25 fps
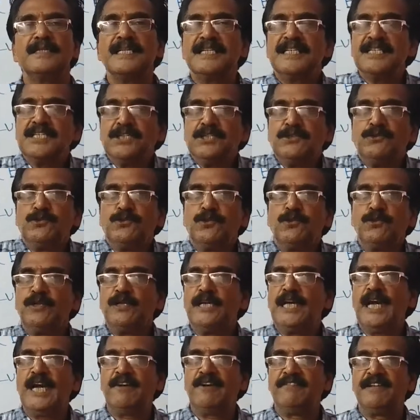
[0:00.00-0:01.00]
Since you
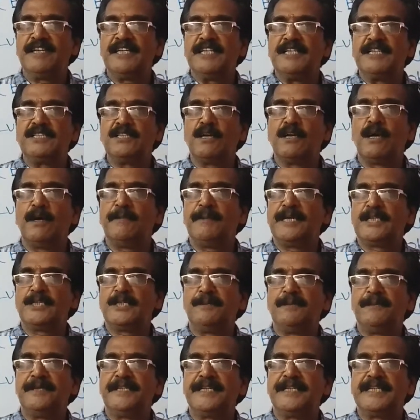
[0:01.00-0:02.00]
don't have any job
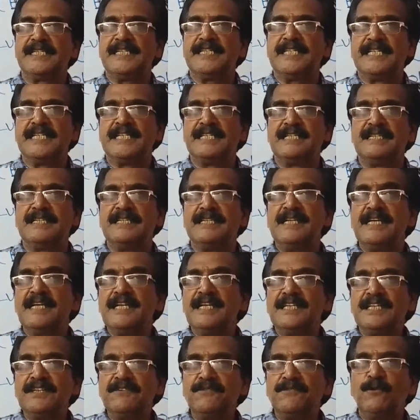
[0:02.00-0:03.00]
experience,
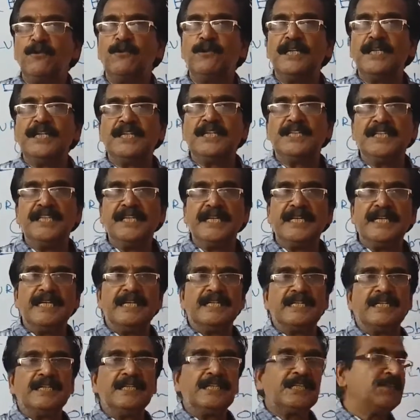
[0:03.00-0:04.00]
the only thing
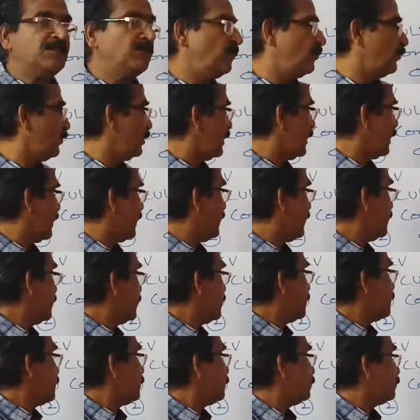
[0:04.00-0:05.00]

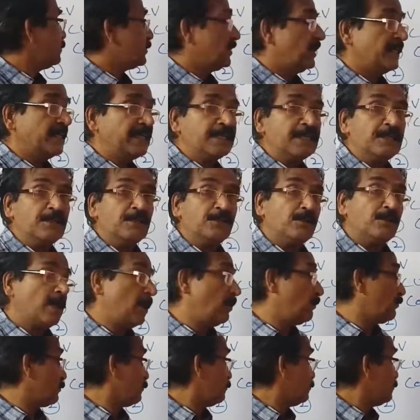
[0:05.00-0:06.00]
you
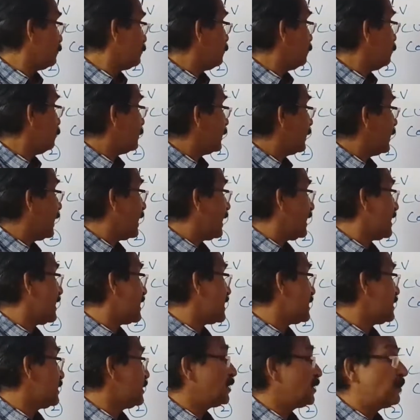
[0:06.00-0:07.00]
have to tell
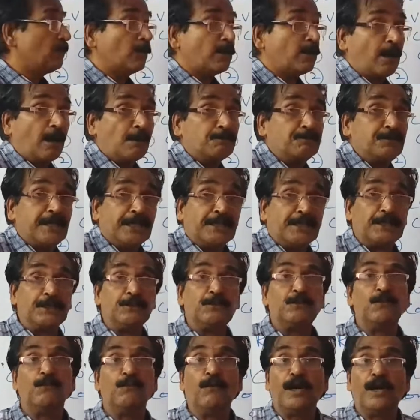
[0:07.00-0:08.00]
is your
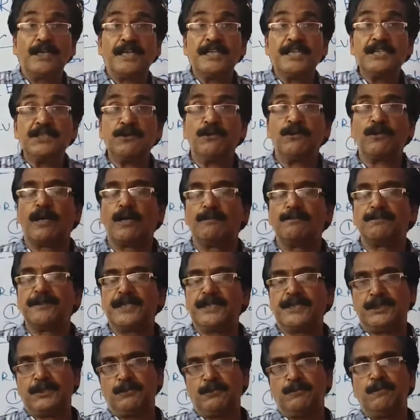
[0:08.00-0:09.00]
objective. What is your
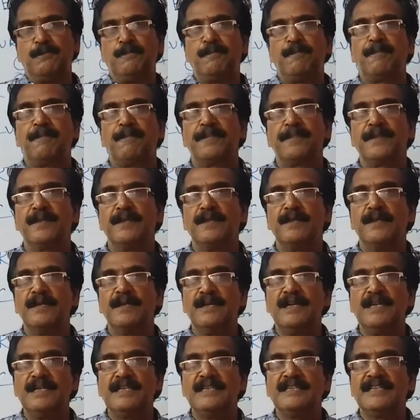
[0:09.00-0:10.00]
objective?
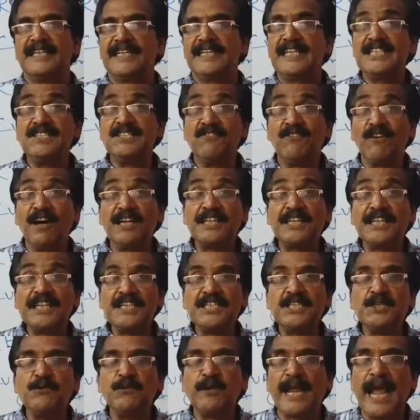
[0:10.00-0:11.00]
That is, what
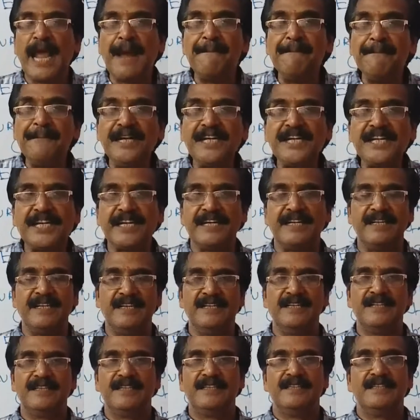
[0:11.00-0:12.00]
is your
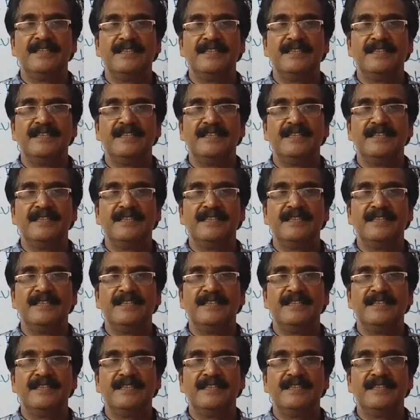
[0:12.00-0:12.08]
ambition?